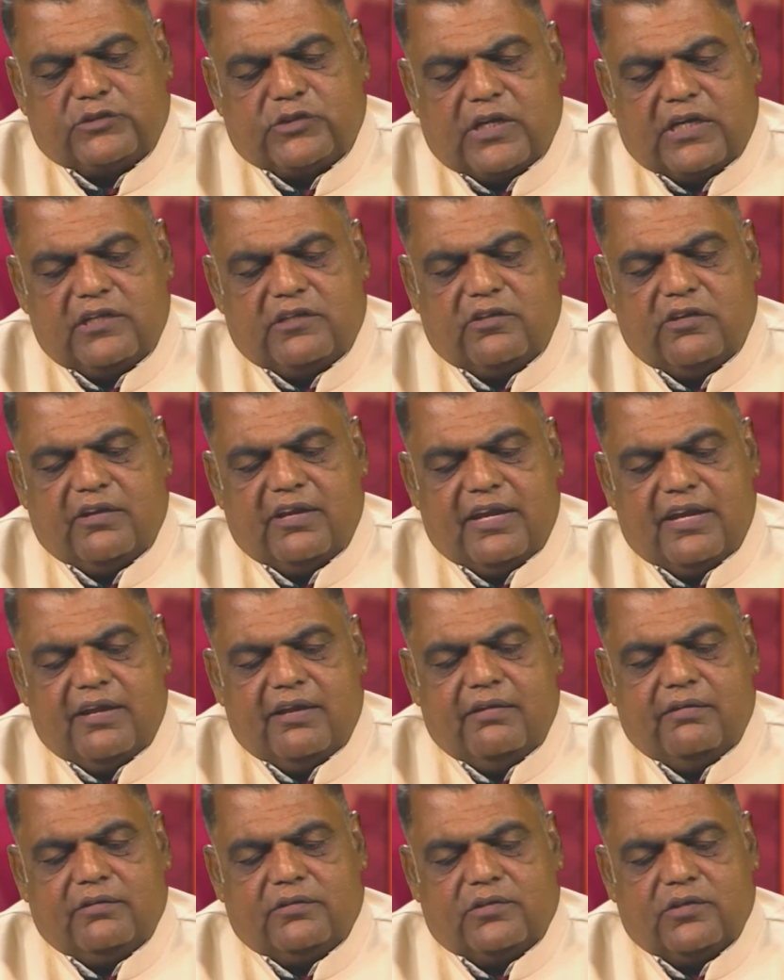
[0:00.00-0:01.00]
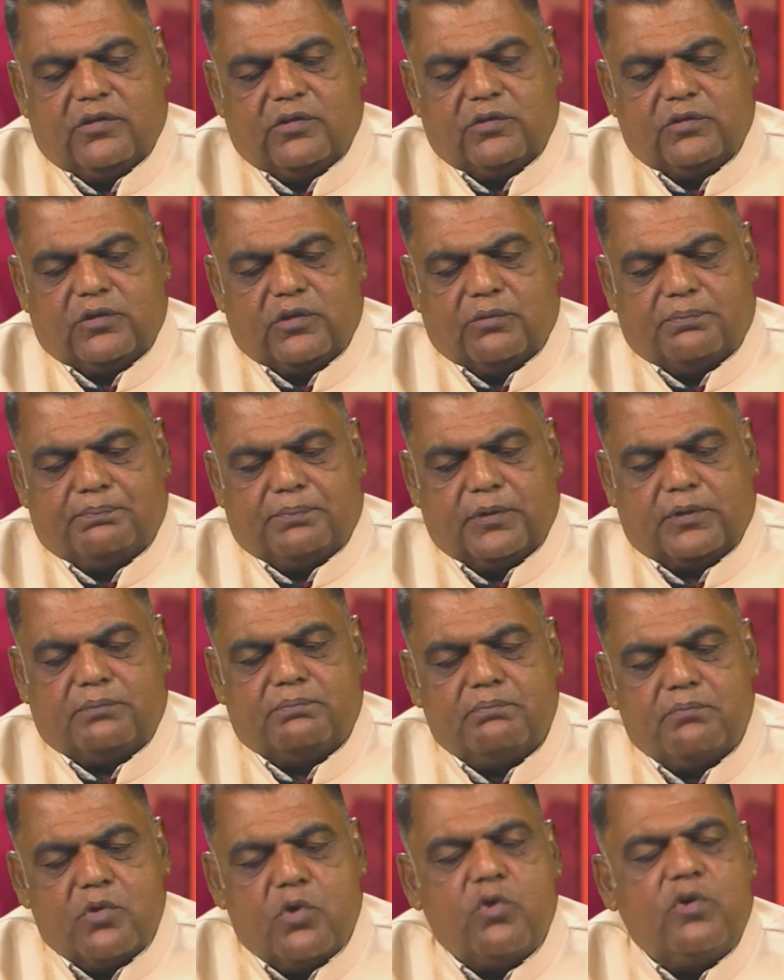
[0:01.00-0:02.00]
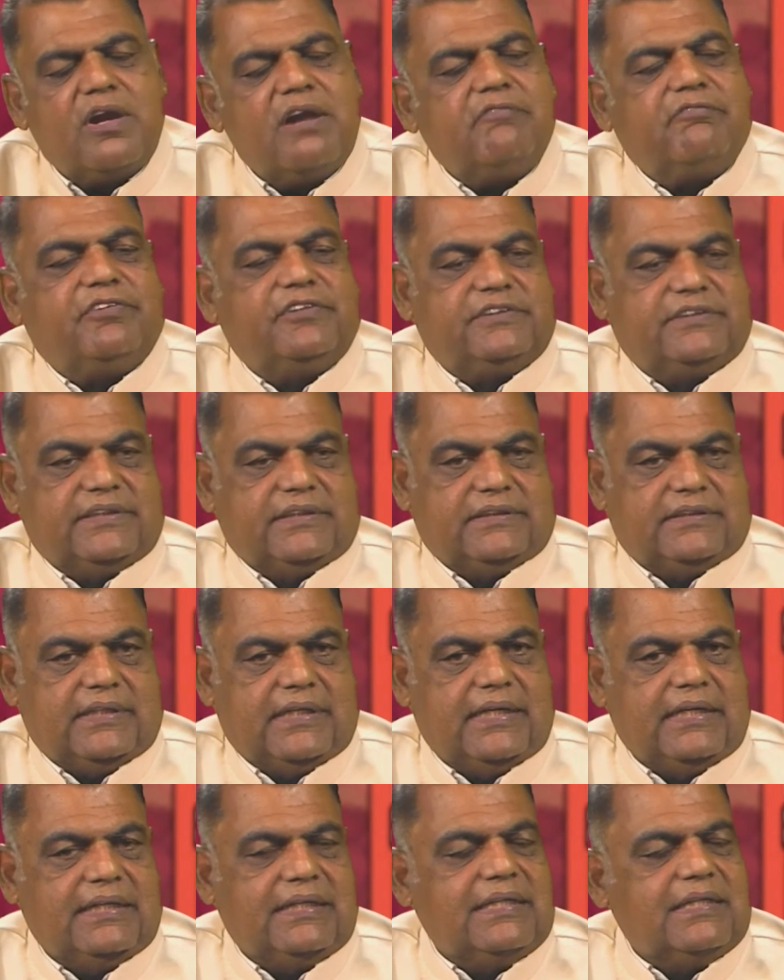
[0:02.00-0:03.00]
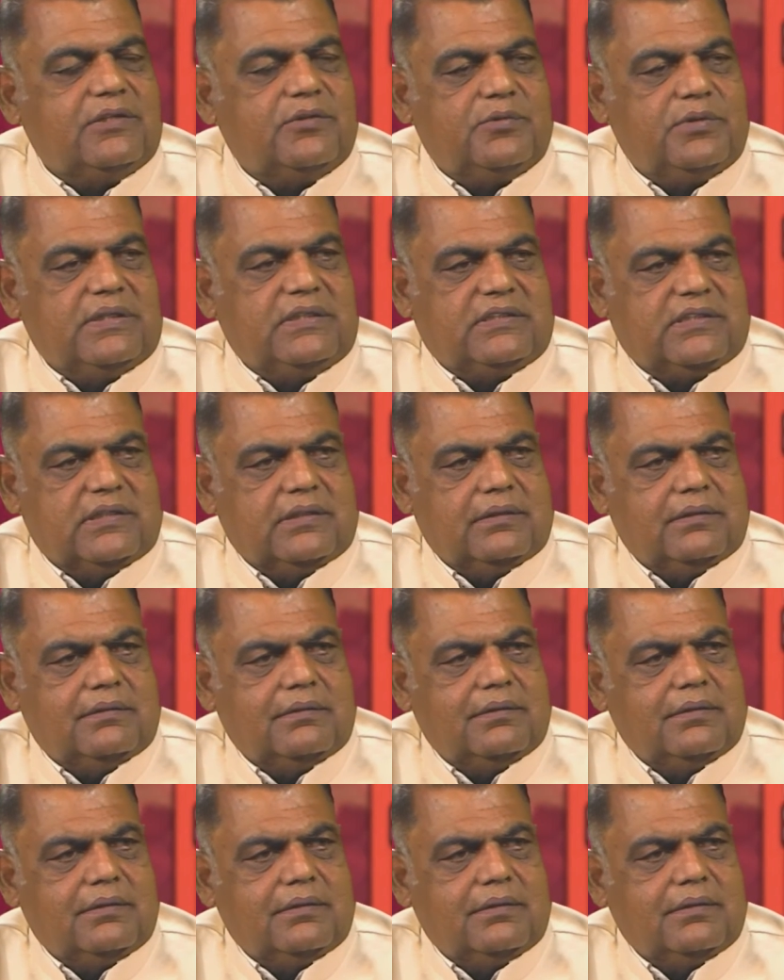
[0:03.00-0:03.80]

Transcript: tried to put more emphasis in these regions,